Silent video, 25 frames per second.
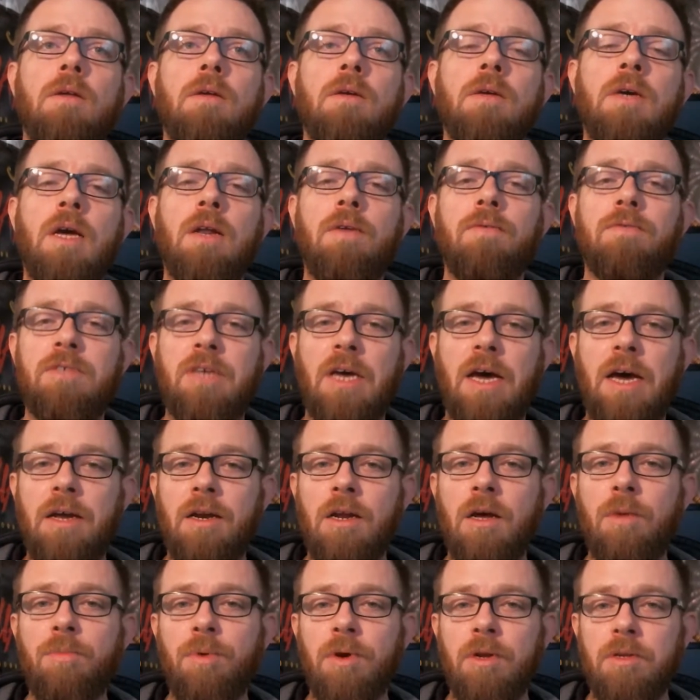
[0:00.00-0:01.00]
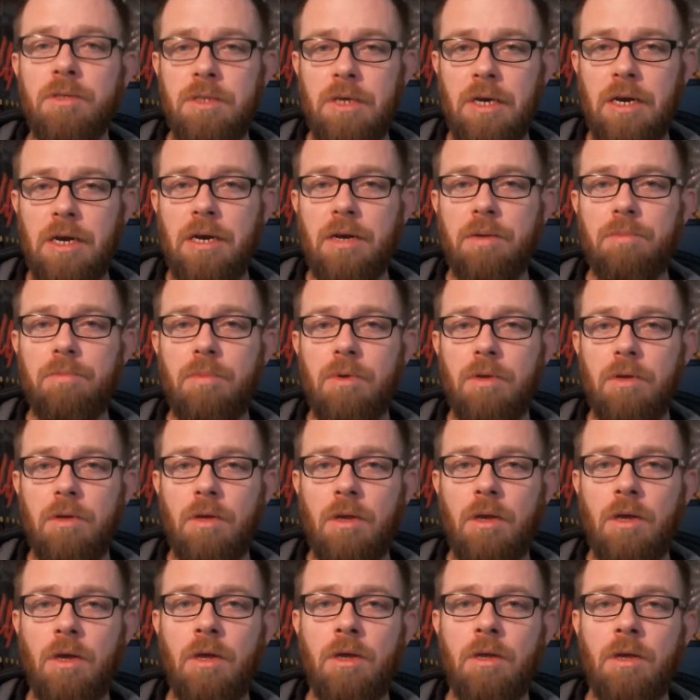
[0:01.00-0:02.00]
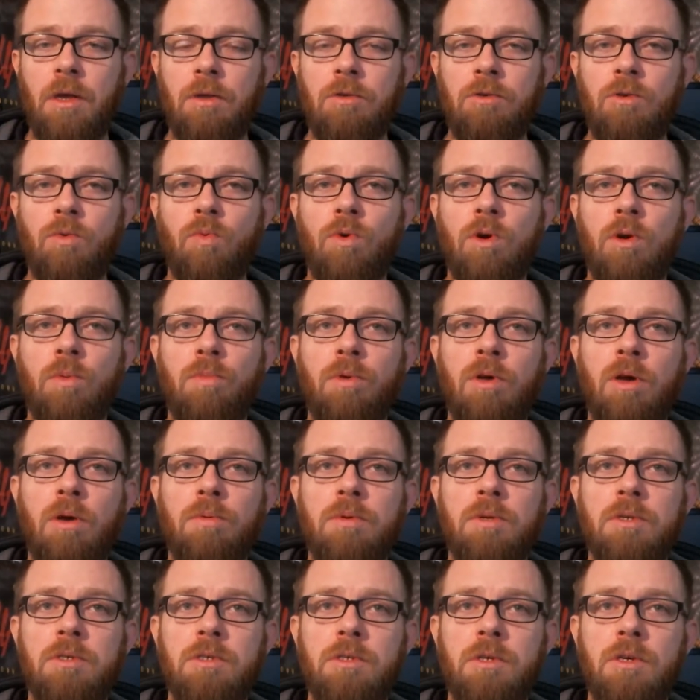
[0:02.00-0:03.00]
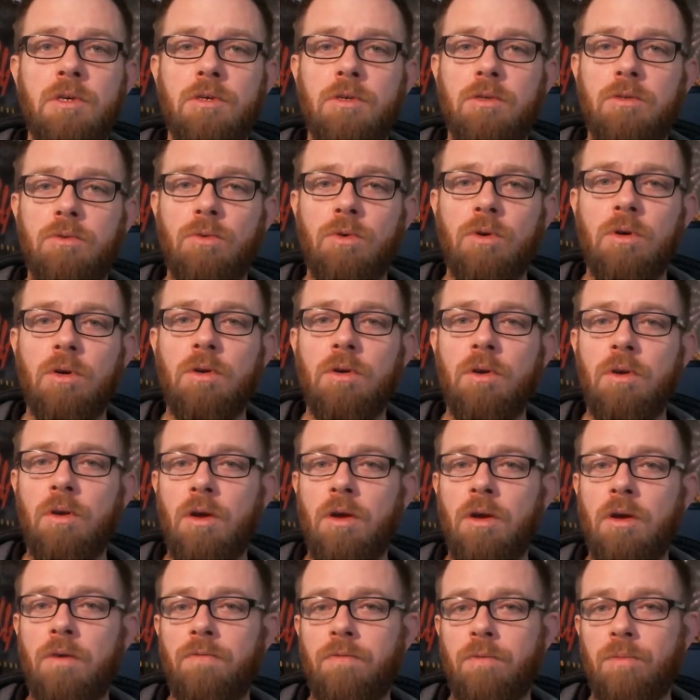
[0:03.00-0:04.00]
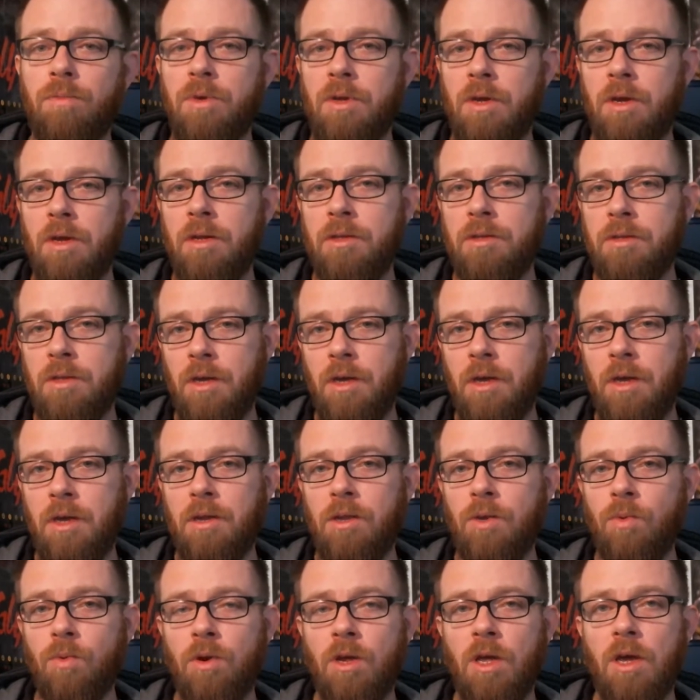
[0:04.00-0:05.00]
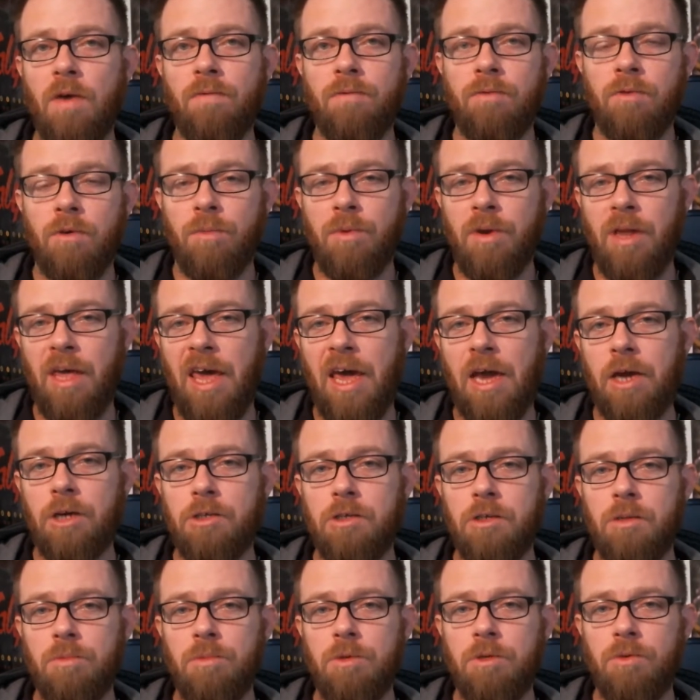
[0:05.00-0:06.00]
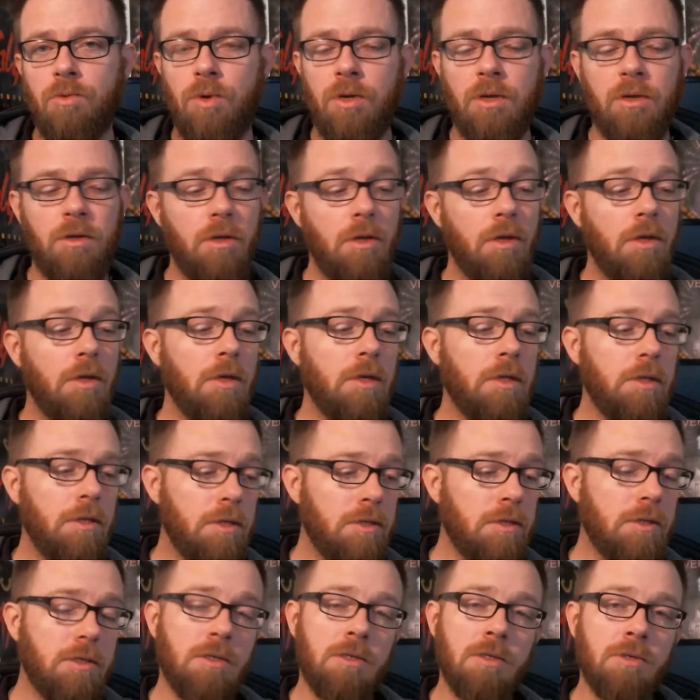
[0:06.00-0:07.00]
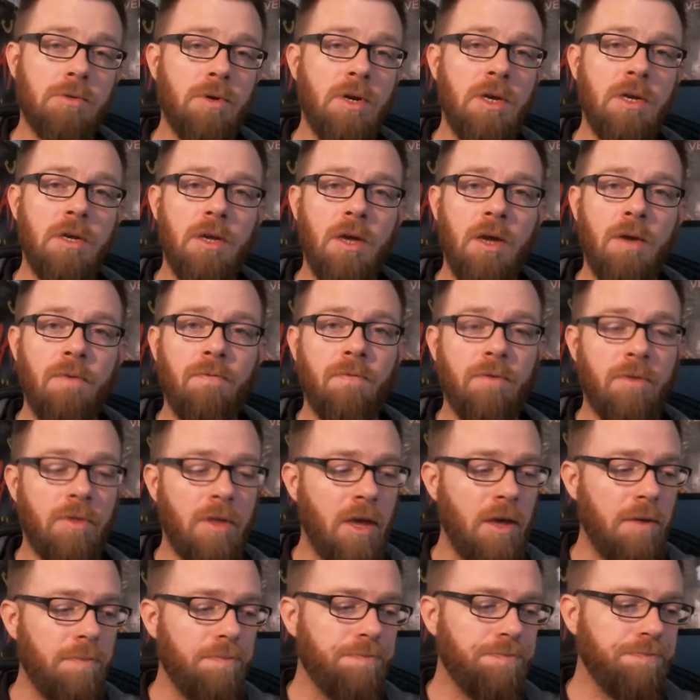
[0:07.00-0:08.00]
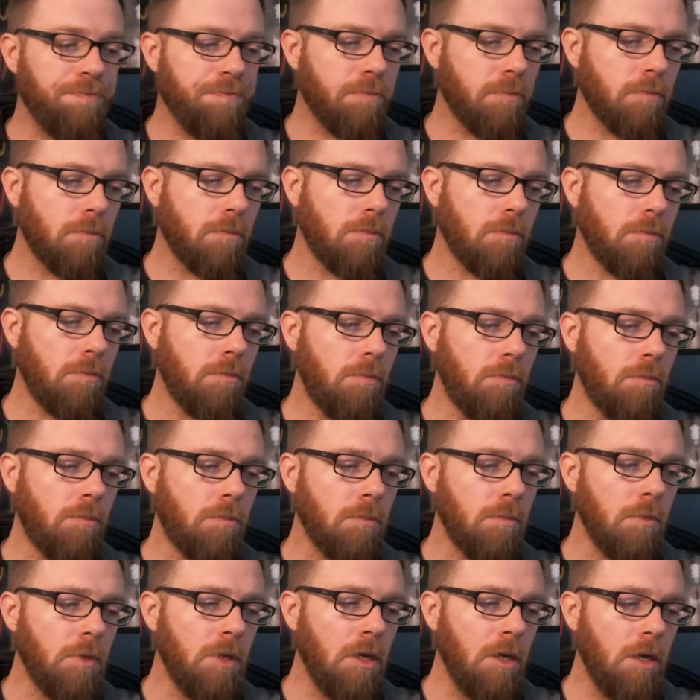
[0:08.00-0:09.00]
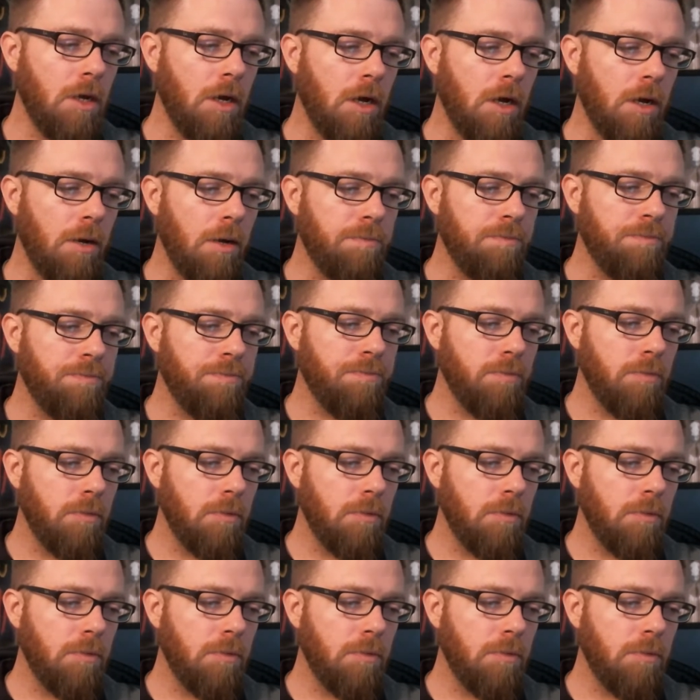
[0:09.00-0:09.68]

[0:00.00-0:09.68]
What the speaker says: kind of tied up on time and you want to be able to see a story from beginning to end. You want to have a little bit of action in between. This is a great game for that. Um,